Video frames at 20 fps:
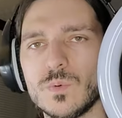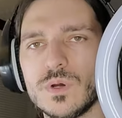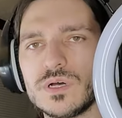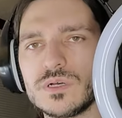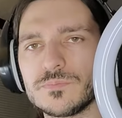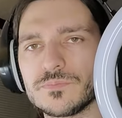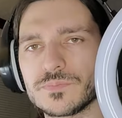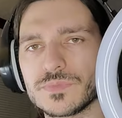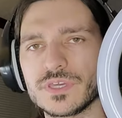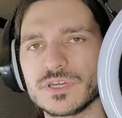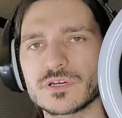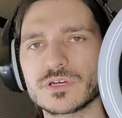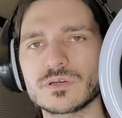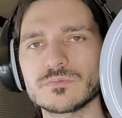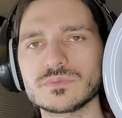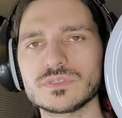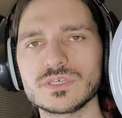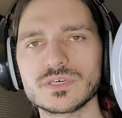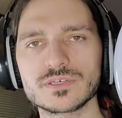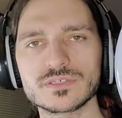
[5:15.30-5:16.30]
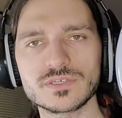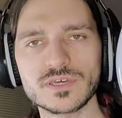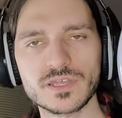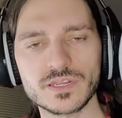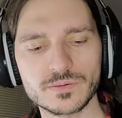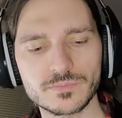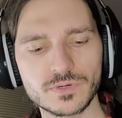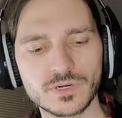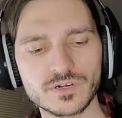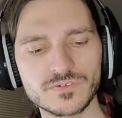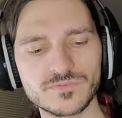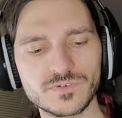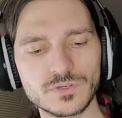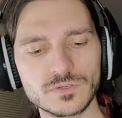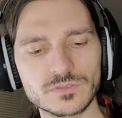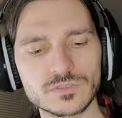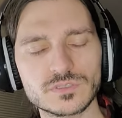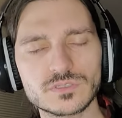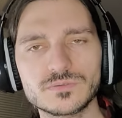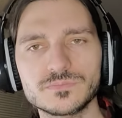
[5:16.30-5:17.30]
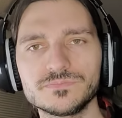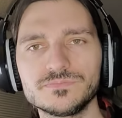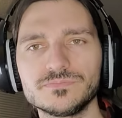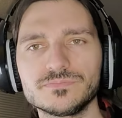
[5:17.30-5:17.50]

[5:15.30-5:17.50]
Well, here comes the exciting part, folks.